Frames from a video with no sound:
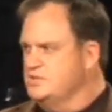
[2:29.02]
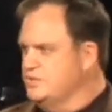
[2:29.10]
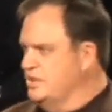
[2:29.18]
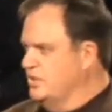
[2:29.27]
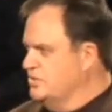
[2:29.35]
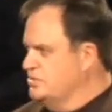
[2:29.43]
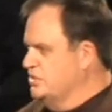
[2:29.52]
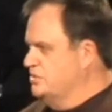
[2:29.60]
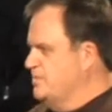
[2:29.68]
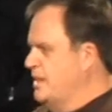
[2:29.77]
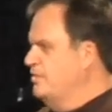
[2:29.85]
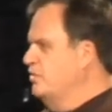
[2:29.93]
ministry at our
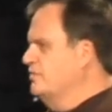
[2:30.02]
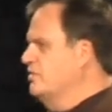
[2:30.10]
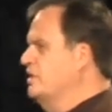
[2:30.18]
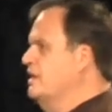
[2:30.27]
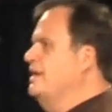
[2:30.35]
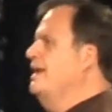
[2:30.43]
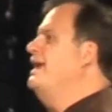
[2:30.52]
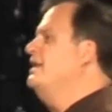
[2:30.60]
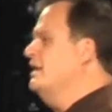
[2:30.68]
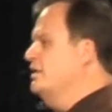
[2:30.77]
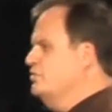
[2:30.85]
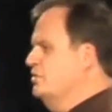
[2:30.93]
church, probably over
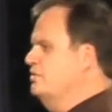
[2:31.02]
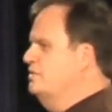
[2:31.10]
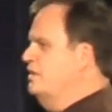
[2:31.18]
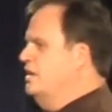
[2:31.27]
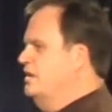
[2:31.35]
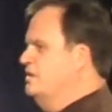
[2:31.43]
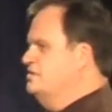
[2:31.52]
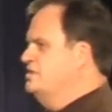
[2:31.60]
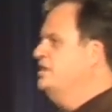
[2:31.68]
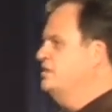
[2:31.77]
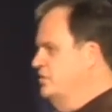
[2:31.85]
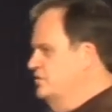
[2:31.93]
800
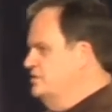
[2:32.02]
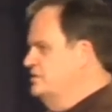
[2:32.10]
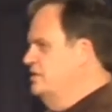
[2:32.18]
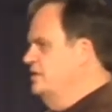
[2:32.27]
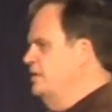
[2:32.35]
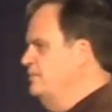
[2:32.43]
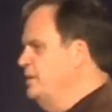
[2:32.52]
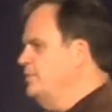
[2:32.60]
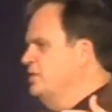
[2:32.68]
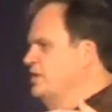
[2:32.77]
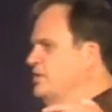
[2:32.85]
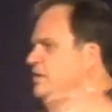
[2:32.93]
seniors,
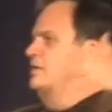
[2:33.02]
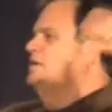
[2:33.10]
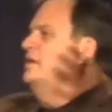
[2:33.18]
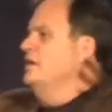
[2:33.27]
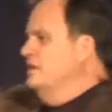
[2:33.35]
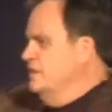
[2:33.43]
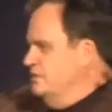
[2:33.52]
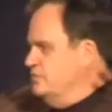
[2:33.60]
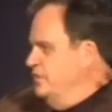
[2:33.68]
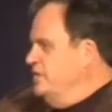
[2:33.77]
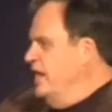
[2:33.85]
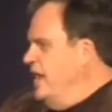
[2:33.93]
people that are
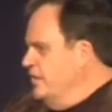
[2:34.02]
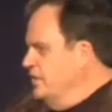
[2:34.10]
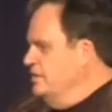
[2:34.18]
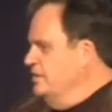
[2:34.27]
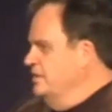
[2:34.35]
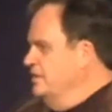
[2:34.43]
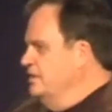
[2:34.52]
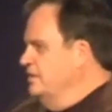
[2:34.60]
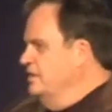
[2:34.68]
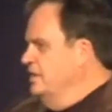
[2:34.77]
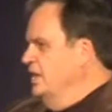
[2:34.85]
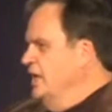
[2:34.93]
retired.
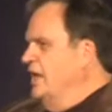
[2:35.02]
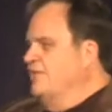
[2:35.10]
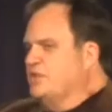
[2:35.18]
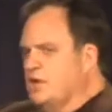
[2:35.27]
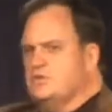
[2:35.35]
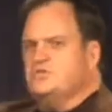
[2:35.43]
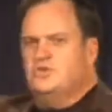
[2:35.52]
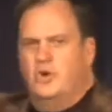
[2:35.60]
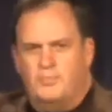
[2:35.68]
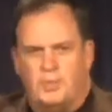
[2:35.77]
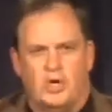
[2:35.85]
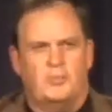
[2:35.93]
If there's
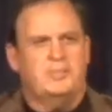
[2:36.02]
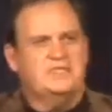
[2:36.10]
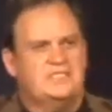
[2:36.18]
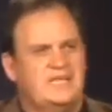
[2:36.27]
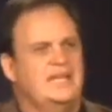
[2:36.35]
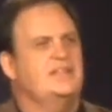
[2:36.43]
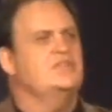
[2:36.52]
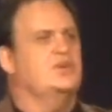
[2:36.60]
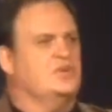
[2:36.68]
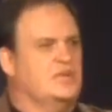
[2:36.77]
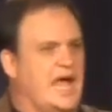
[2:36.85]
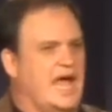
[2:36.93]
no purpose
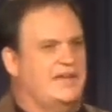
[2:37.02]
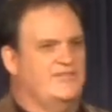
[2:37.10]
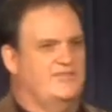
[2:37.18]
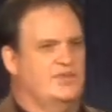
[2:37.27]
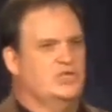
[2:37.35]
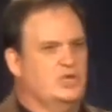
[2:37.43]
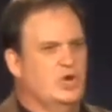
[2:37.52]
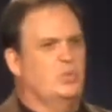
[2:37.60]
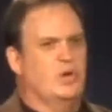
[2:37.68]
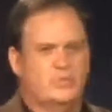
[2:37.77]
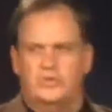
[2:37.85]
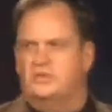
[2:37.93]
in their life, you
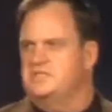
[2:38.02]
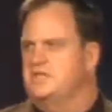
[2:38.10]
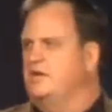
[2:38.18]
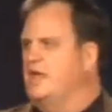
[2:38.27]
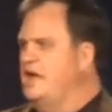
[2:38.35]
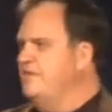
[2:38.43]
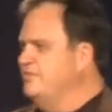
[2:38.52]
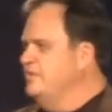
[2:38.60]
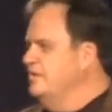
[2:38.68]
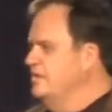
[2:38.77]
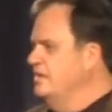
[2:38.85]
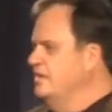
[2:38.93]
know what rules their life?
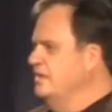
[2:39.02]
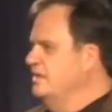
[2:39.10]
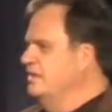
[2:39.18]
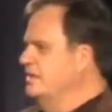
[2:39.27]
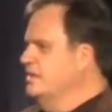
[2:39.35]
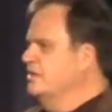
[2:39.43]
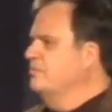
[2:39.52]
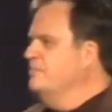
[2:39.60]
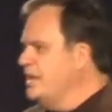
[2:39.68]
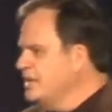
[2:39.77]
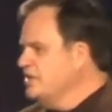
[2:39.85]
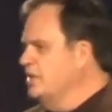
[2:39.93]

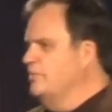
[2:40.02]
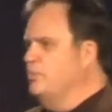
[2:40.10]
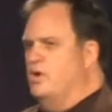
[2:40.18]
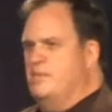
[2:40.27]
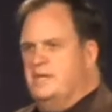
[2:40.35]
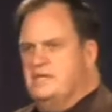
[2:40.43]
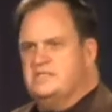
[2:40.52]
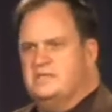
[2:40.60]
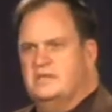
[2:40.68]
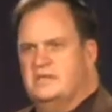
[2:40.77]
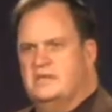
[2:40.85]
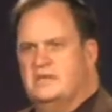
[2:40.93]
Their medical
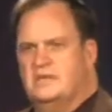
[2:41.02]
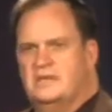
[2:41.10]
appointments.